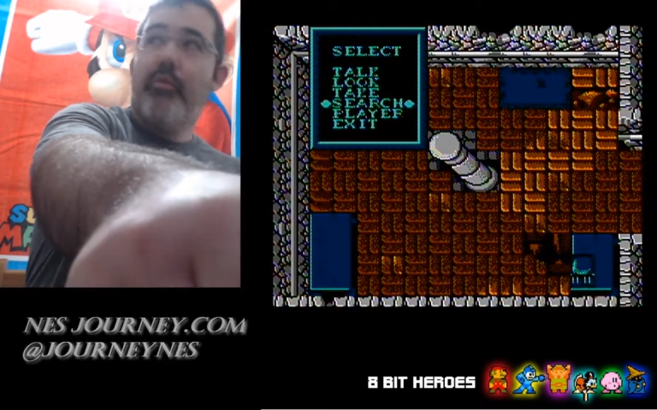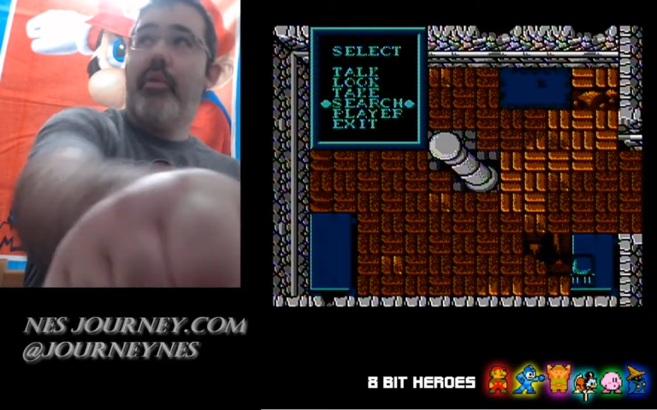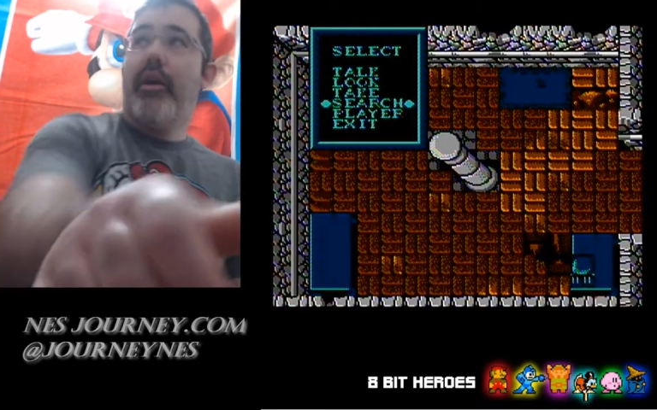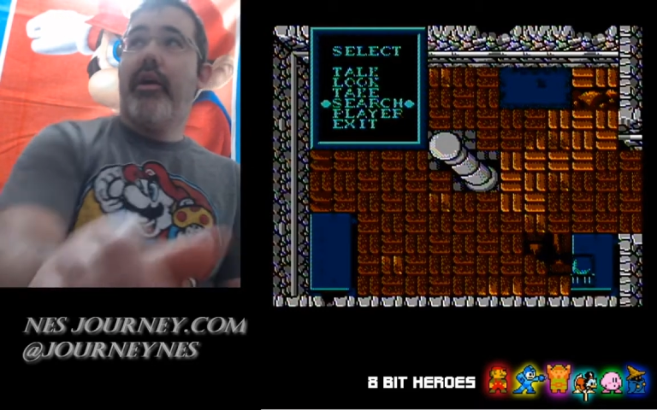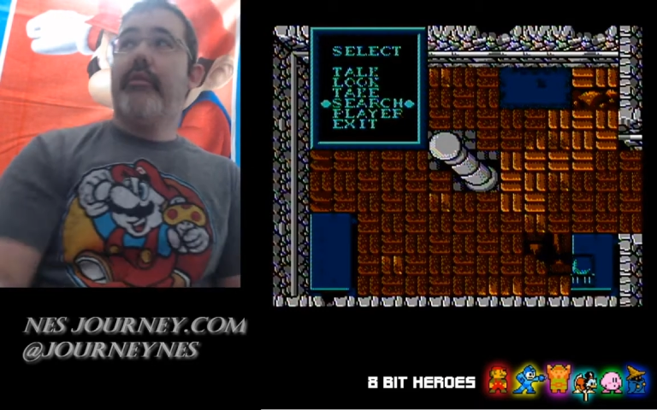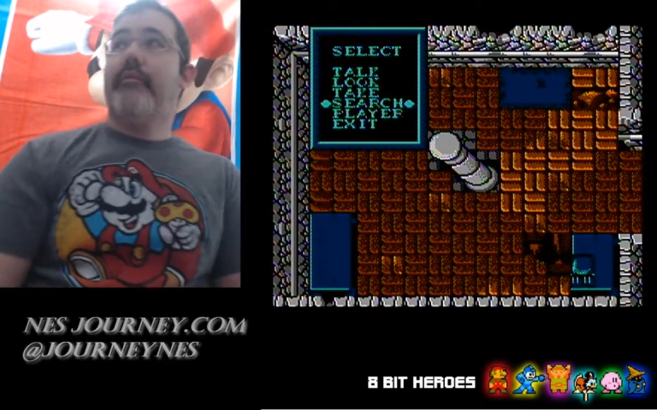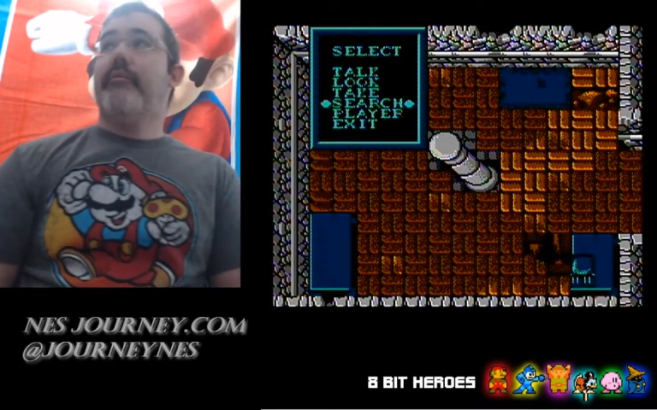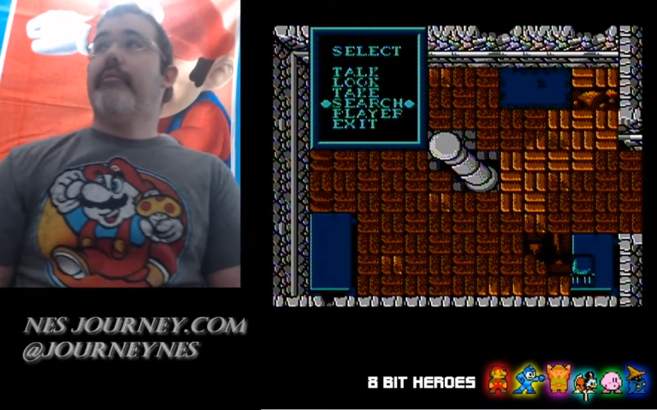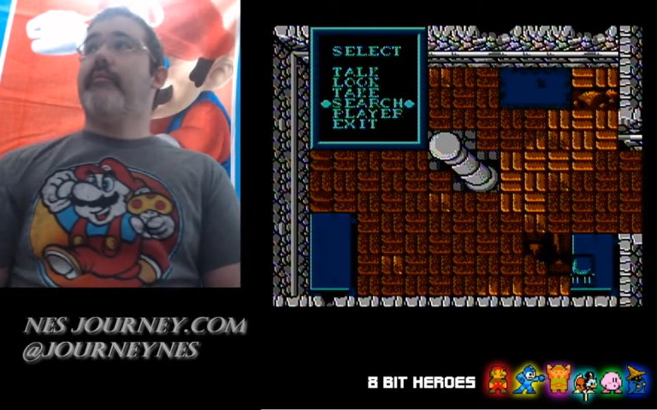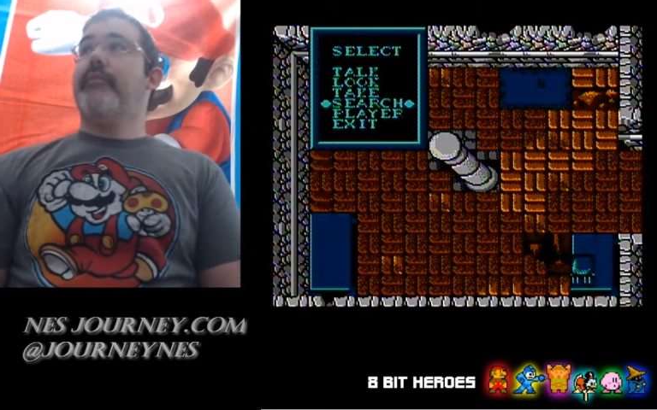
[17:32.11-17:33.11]
But...
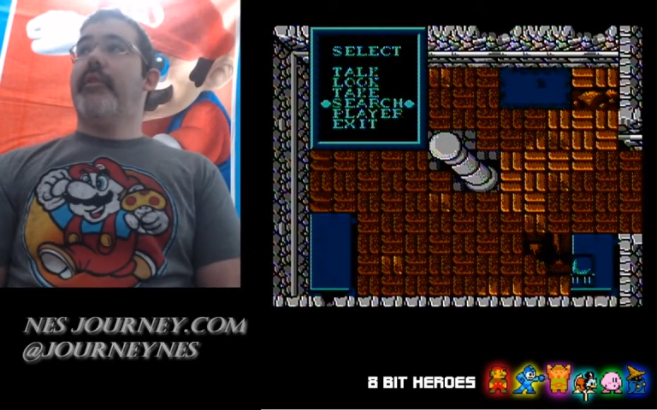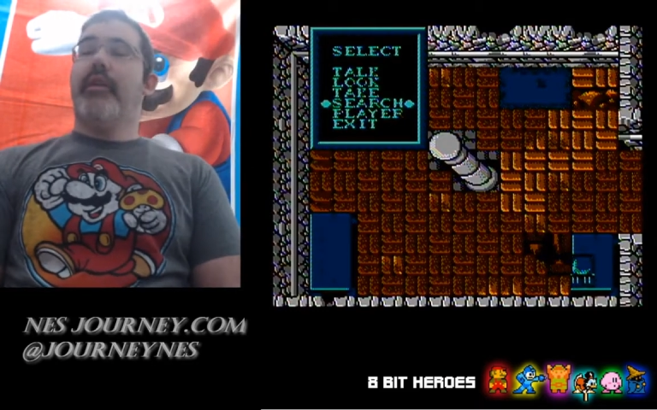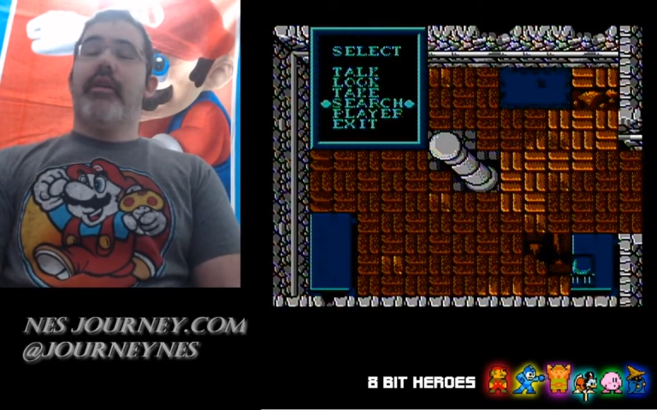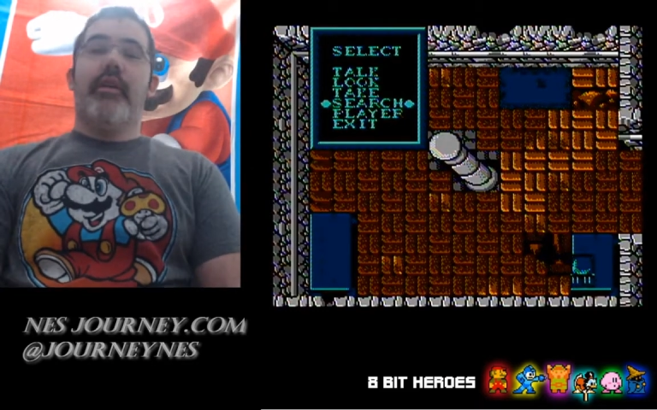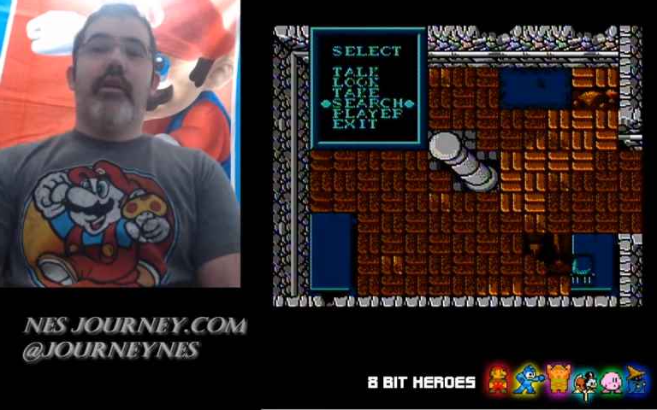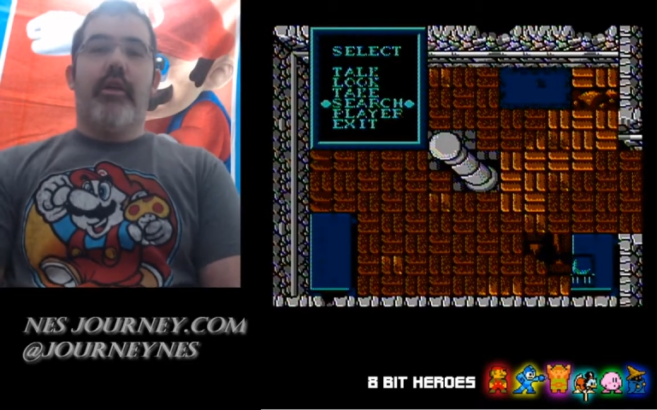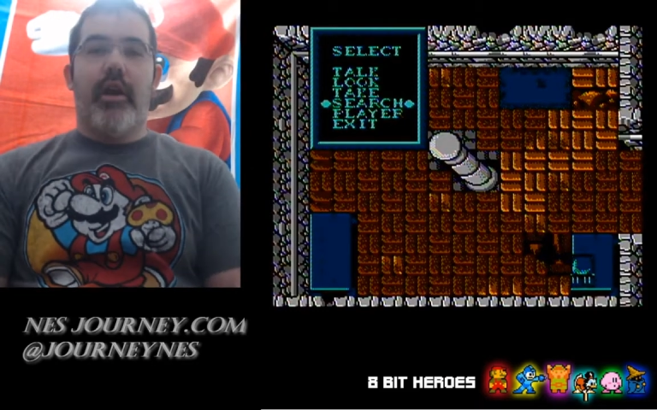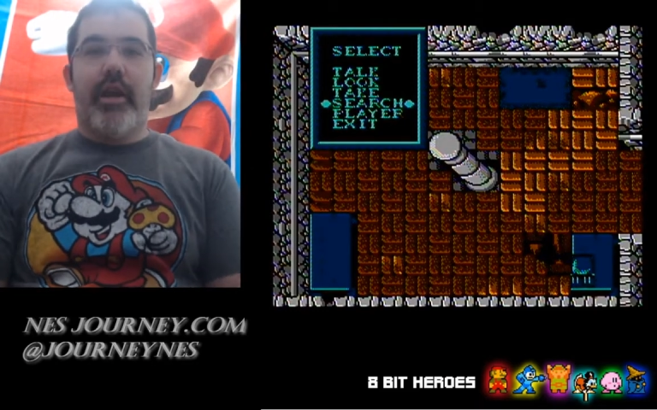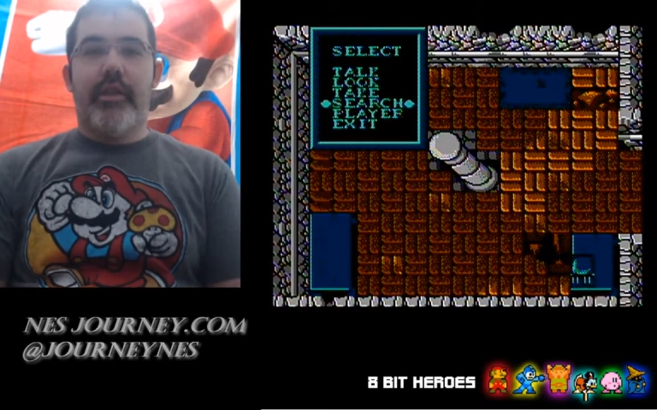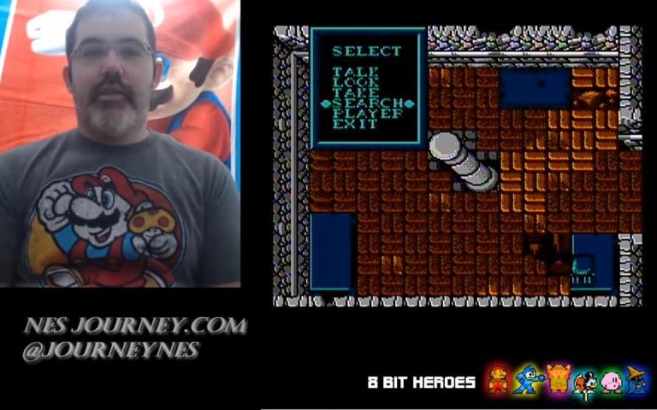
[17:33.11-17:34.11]

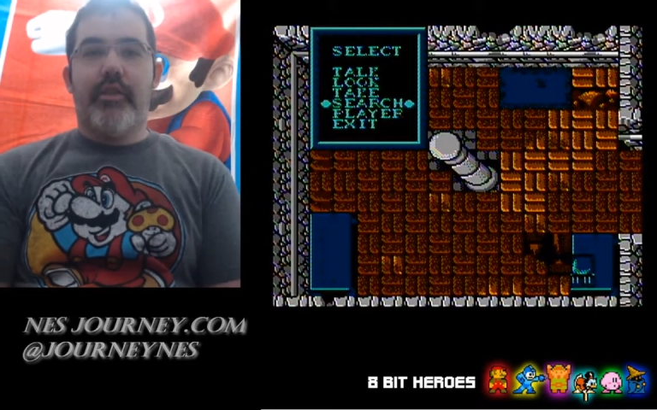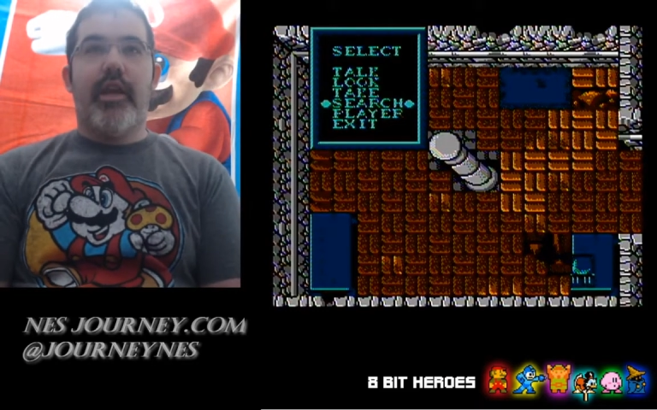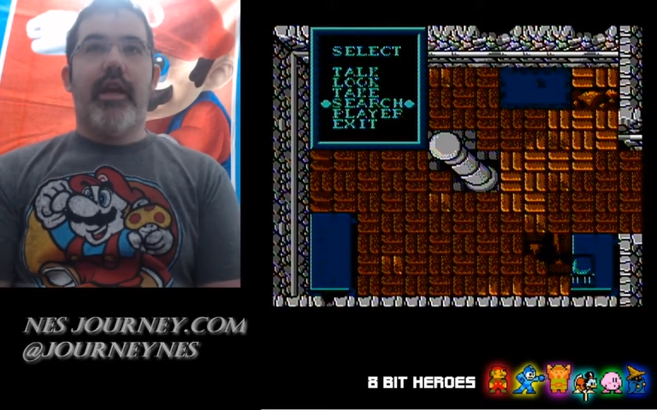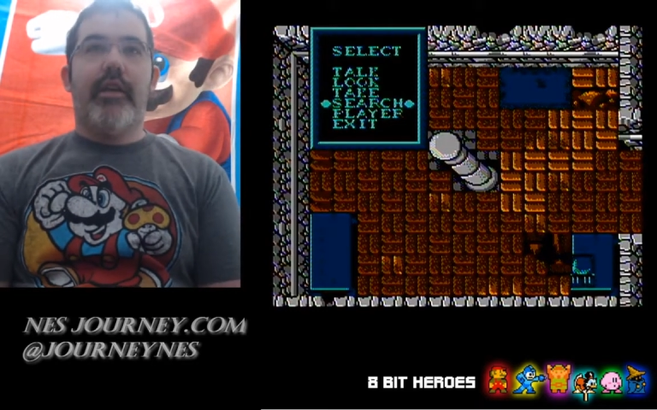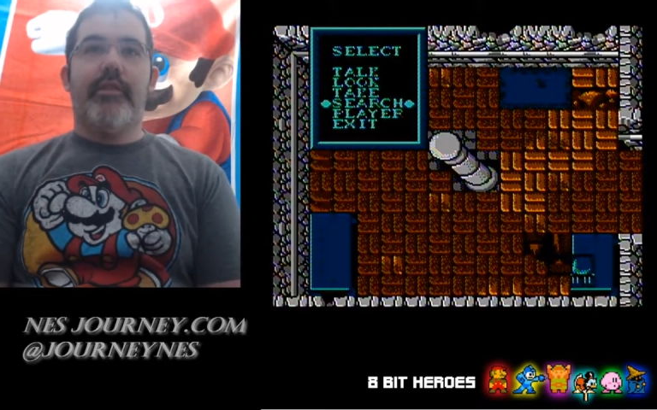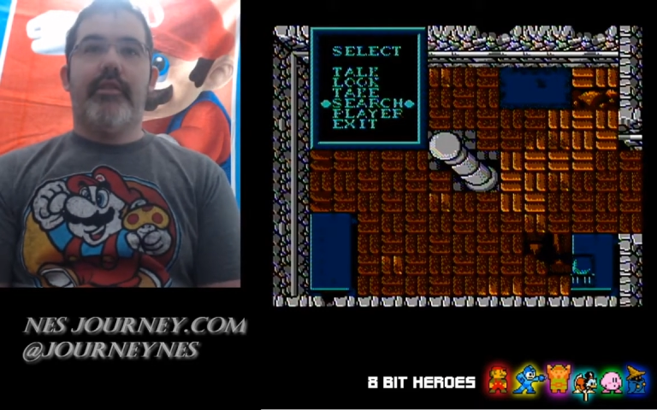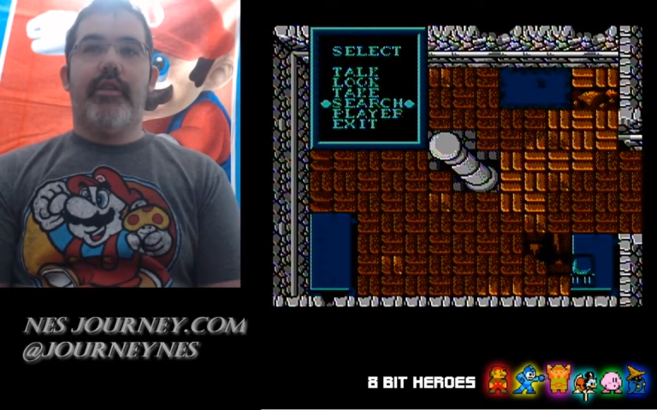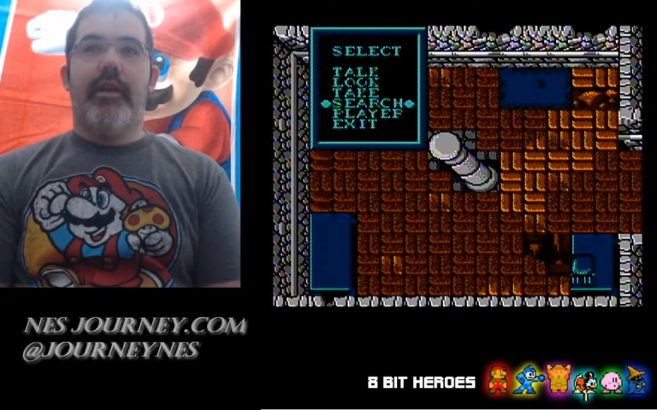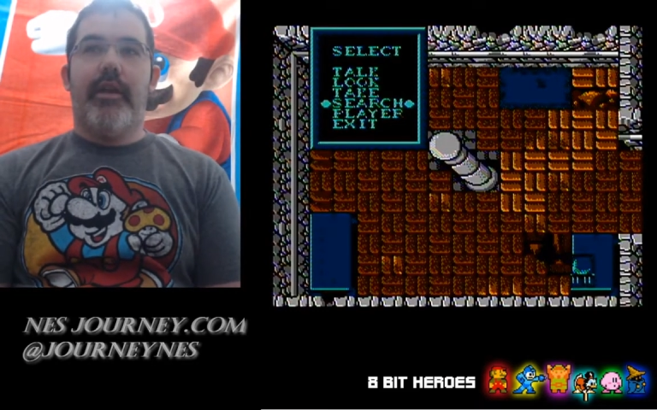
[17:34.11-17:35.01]
Alright, so guys,